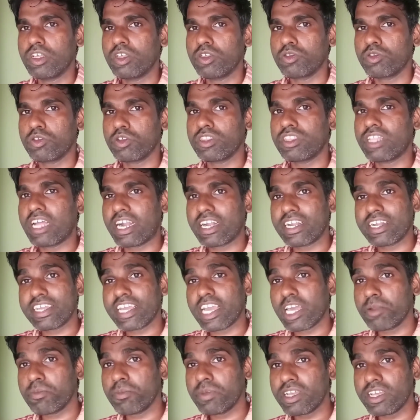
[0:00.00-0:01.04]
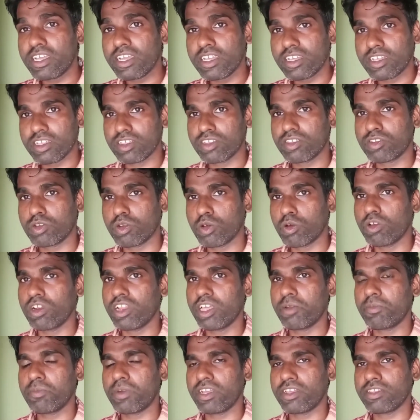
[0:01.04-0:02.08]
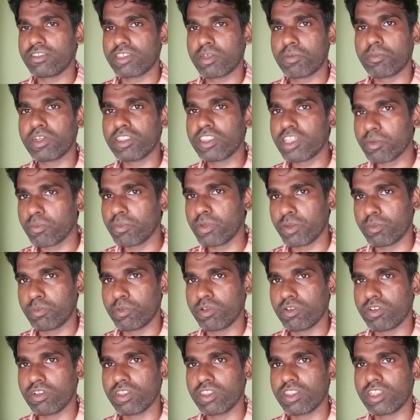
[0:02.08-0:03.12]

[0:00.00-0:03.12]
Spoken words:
so that can be stolen by some other people.